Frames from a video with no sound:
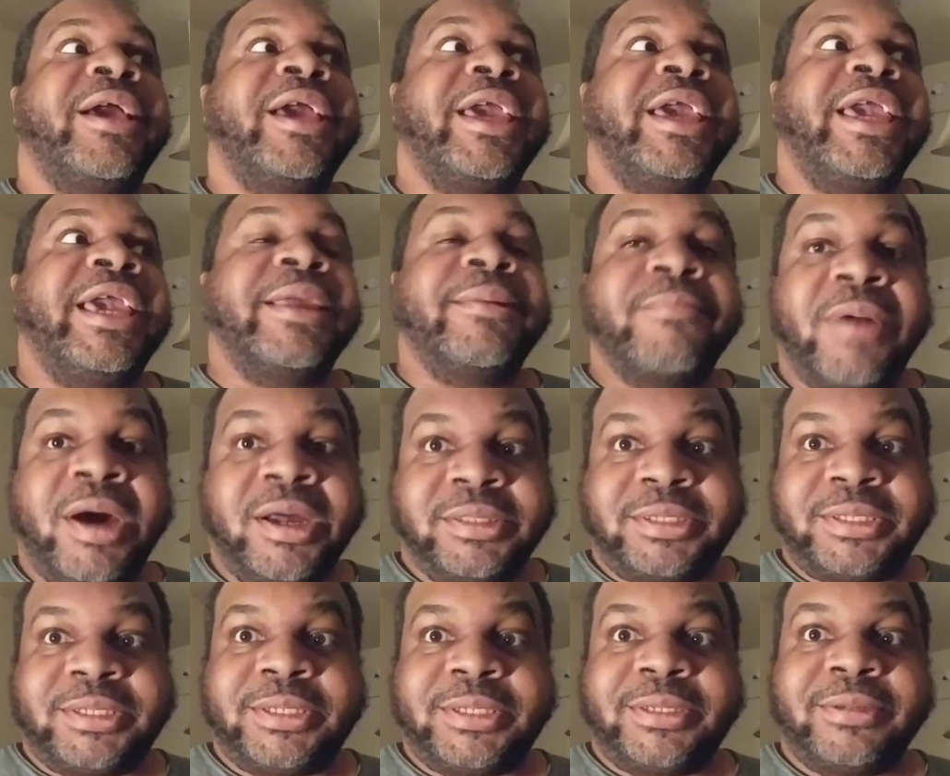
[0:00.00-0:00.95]
in
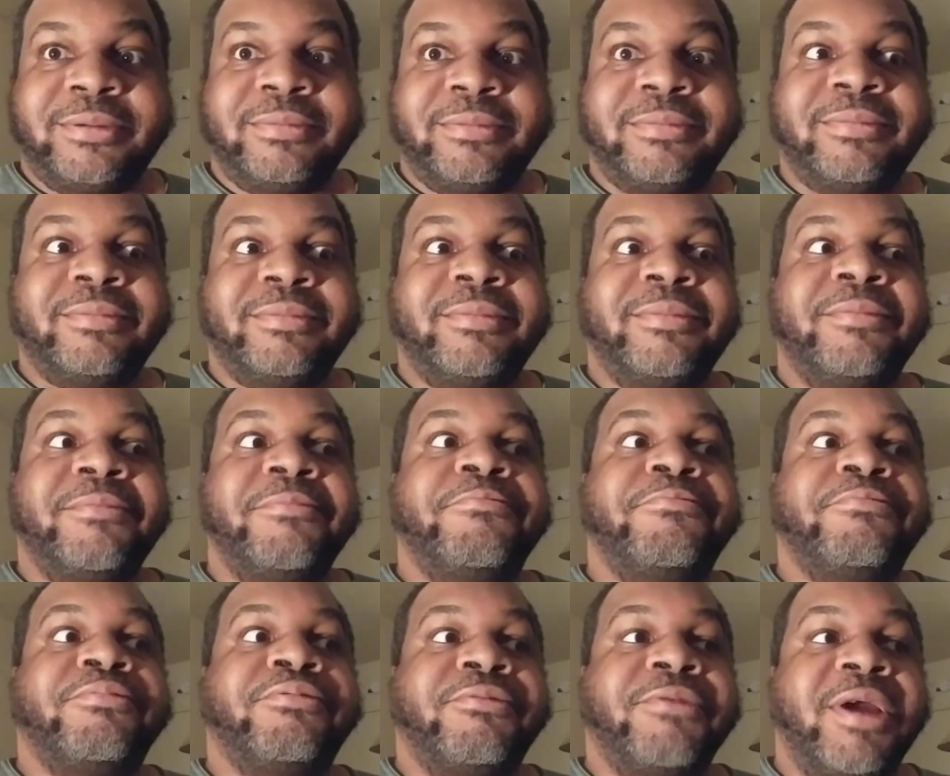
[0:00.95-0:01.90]
months,
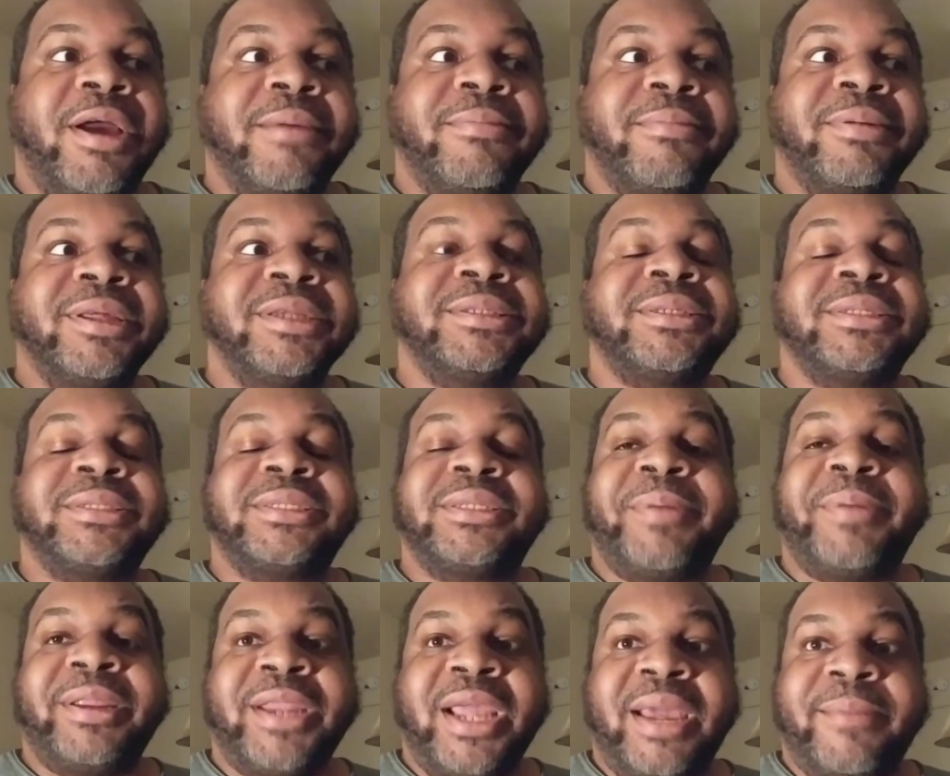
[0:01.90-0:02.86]
probably since the
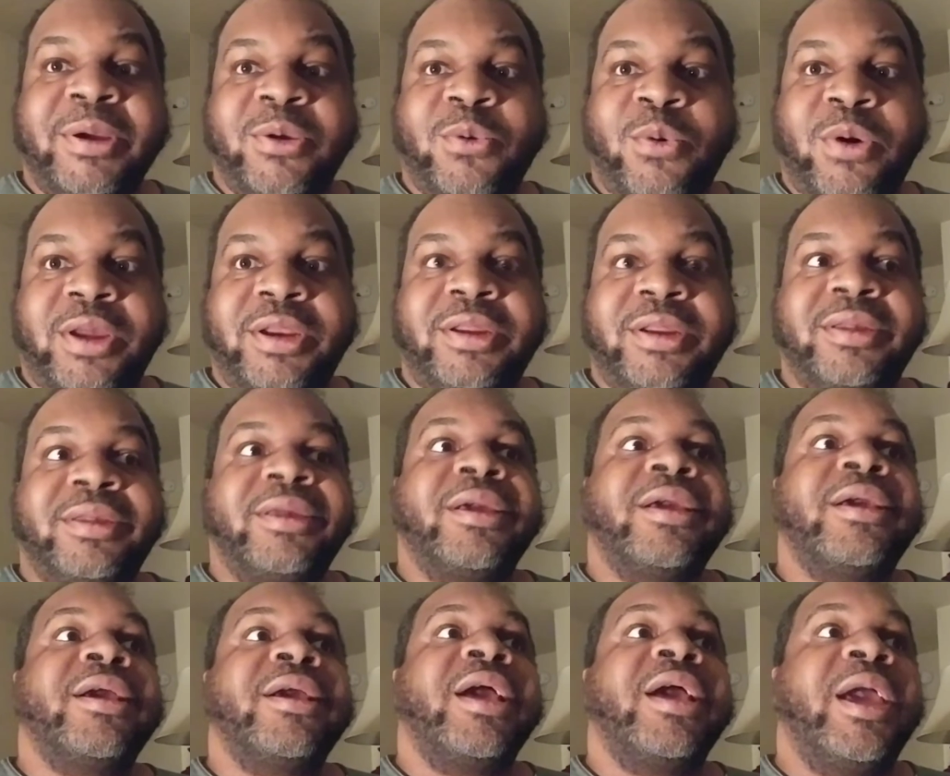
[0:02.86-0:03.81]
pandemic one,
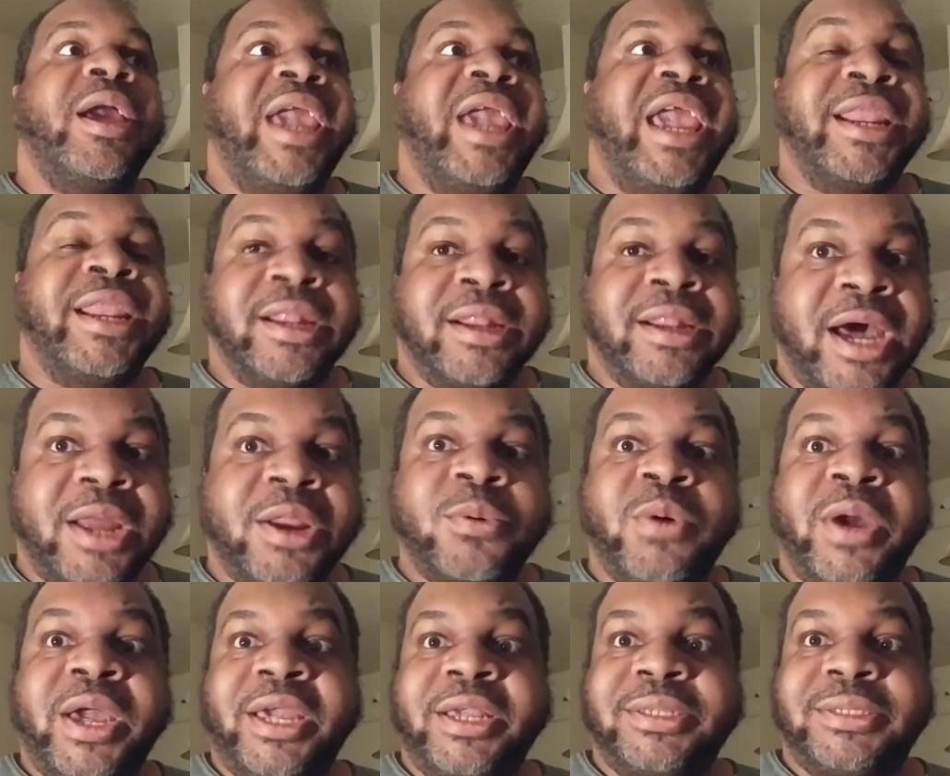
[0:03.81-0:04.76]
in a lot of
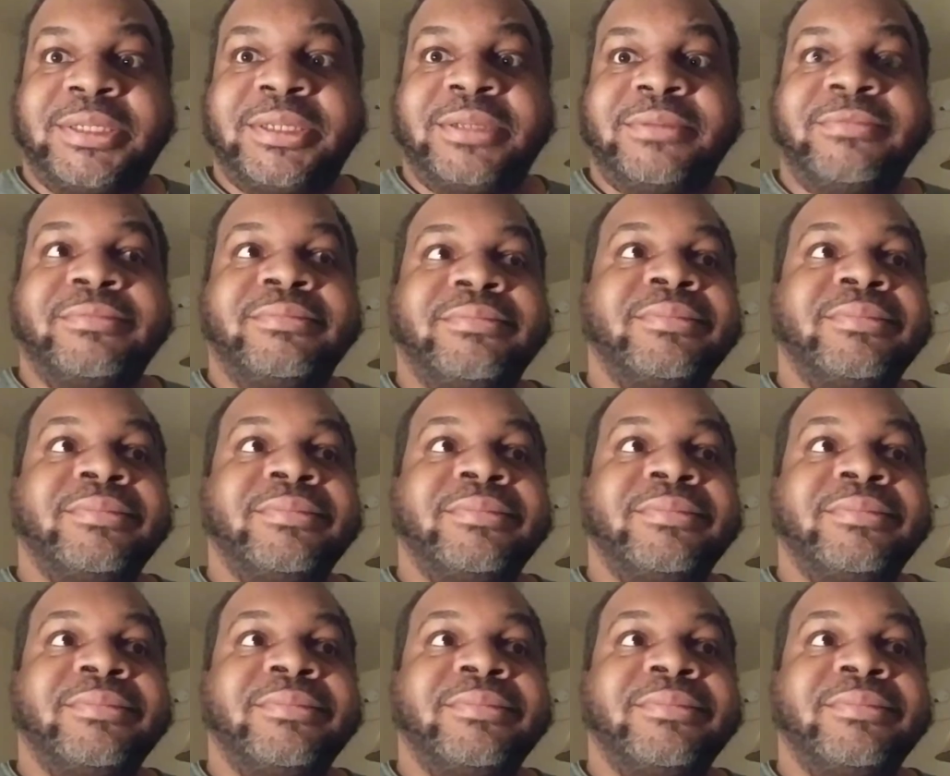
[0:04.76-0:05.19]
ways.